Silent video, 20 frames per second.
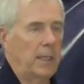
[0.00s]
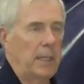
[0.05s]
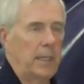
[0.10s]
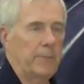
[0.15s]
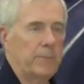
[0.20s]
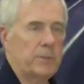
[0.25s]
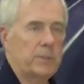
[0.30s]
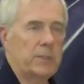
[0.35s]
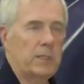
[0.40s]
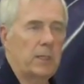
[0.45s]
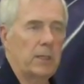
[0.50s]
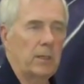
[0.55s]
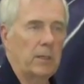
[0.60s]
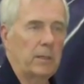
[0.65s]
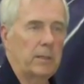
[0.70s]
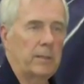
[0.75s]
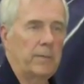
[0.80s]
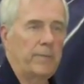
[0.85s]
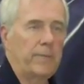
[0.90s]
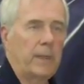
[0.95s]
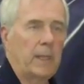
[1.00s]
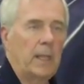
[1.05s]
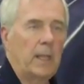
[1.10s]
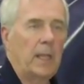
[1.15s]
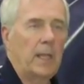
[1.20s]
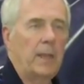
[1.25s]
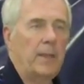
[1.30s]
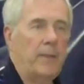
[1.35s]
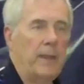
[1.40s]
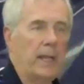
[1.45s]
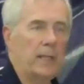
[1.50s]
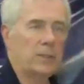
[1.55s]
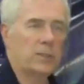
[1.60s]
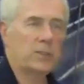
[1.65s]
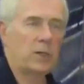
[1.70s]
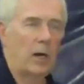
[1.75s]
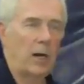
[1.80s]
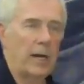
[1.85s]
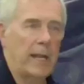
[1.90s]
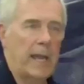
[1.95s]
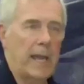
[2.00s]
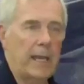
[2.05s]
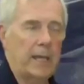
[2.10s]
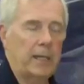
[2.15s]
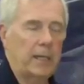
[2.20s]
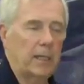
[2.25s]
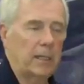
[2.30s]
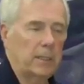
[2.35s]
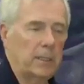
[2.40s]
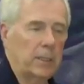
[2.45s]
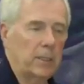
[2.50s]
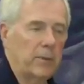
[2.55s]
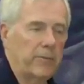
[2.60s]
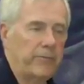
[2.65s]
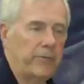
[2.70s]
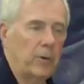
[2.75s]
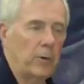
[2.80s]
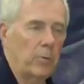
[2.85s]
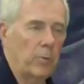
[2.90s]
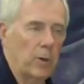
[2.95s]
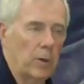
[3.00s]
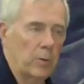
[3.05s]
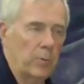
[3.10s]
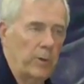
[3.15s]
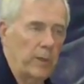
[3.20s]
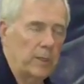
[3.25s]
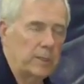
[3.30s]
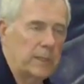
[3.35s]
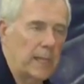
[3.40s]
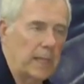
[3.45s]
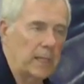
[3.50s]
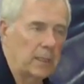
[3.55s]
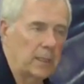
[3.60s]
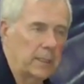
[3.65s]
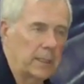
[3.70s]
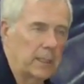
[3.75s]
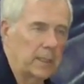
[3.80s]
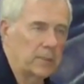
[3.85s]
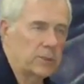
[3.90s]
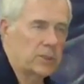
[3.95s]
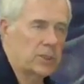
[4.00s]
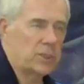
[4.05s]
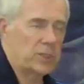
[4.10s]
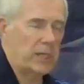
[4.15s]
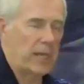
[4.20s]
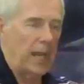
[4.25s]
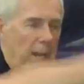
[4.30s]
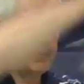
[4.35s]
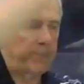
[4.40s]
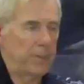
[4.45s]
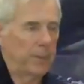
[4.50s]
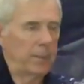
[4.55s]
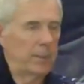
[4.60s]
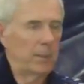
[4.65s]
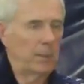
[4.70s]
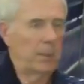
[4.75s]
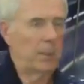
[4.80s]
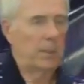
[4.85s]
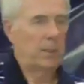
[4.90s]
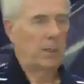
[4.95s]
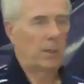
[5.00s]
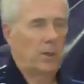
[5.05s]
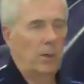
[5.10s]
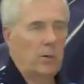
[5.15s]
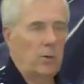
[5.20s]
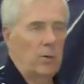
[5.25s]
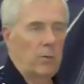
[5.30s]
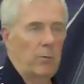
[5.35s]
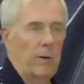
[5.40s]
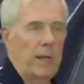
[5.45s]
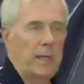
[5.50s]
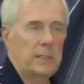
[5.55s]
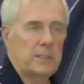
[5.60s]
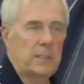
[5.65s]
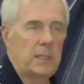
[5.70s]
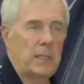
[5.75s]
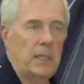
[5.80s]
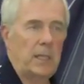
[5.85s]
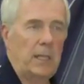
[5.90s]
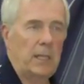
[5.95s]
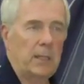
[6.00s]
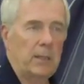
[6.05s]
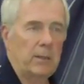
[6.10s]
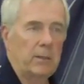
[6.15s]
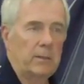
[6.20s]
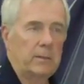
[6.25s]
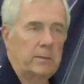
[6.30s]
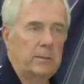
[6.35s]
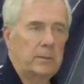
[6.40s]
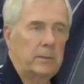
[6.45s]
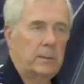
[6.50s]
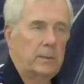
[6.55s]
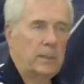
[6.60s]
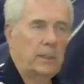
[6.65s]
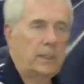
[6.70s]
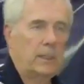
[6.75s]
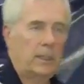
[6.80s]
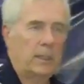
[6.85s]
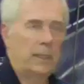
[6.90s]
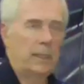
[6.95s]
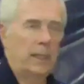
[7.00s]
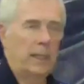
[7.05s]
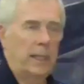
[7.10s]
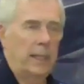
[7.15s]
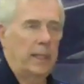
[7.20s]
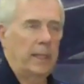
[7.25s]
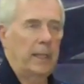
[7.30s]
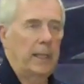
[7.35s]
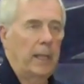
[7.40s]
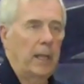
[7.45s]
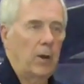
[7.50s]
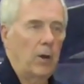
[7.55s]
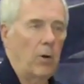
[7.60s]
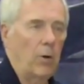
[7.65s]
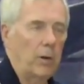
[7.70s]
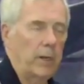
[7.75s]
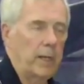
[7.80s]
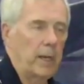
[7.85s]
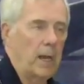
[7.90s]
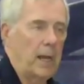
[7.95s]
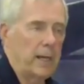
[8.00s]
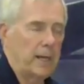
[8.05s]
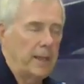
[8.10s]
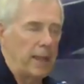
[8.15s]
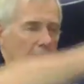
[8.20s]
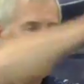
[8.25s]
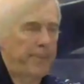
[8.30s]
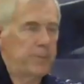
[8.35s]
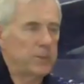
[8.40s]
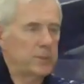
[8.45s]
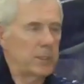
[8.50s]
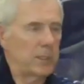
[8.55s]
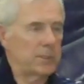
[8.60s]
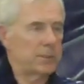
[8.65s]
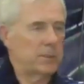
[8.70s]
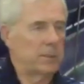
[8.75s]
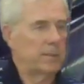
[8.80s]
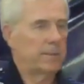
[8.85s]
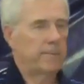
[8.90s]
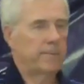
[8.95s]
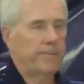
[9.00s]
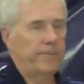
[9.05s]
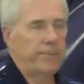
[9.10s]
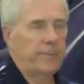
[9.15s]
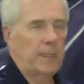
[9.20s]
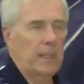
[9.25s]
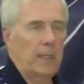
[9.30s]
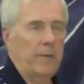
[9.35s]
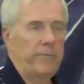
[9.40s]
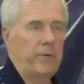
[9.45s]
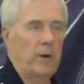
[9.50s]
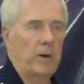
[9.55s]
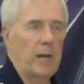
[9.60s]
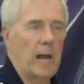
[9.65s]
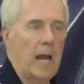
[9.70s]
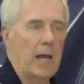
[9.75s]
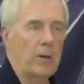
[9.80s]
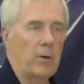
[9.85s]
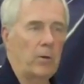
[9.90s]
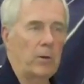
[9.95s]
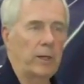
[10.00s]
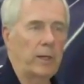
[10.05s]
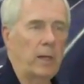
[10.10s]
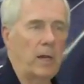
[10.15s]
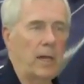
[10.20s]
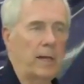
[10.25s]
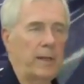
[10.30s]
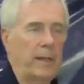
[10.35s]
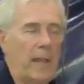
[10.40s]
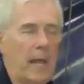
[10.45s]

hips still. Then start adding a little footwork where you take a little step, raise the heel. Holding onto that position. If you're not holding onto